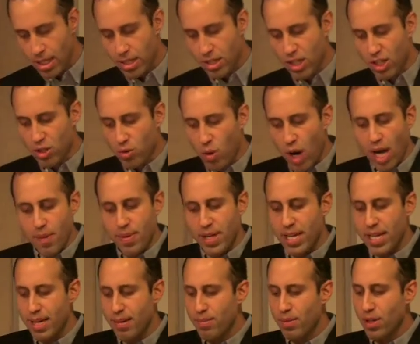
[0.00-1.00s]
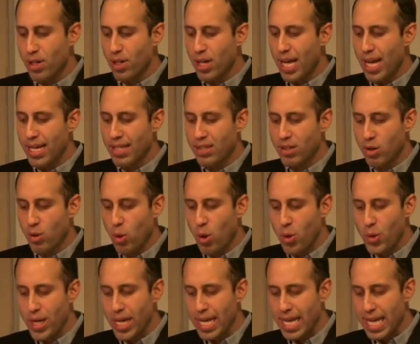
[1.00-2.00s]
Describing him as,
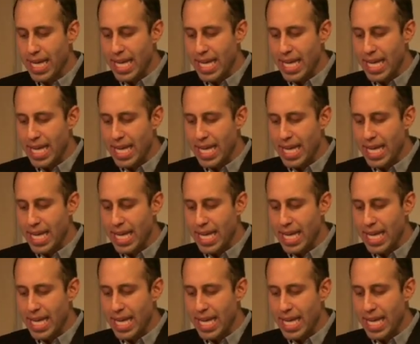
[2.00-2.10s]
quote,